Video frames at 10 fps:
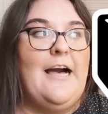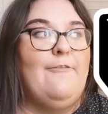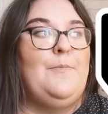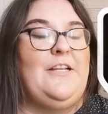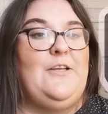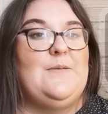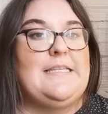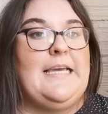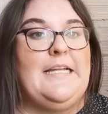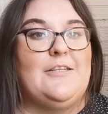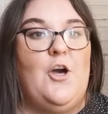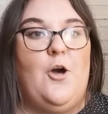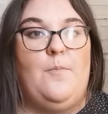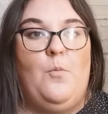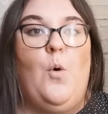I've been using it
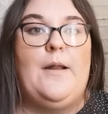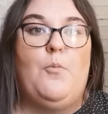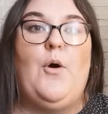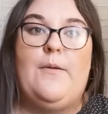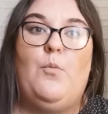more and more.